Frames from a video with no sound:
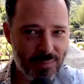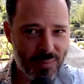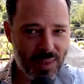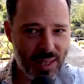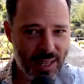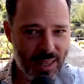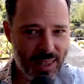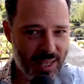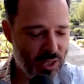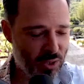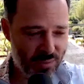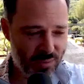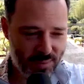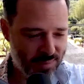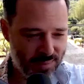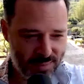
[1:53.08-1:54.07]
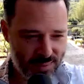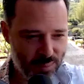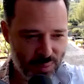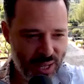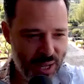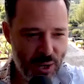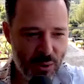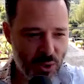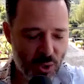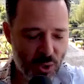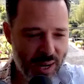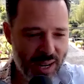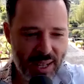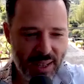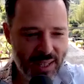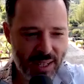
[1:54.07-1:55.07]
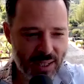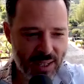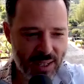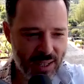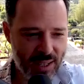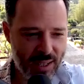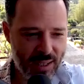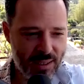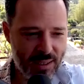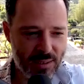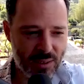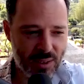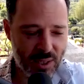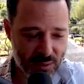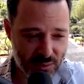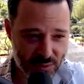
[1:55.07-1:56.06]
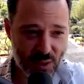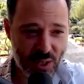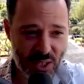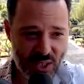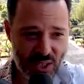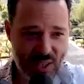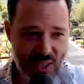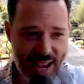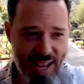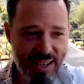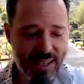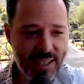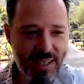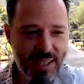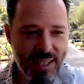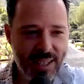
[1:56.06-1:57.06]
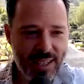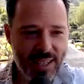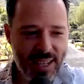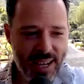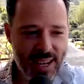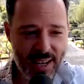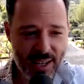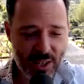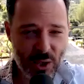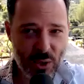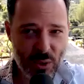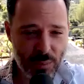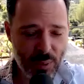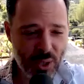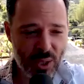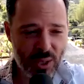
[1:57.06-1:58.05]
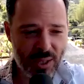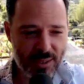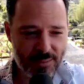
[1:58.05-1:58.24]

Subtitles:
That's Plato directly confronts that in his own book.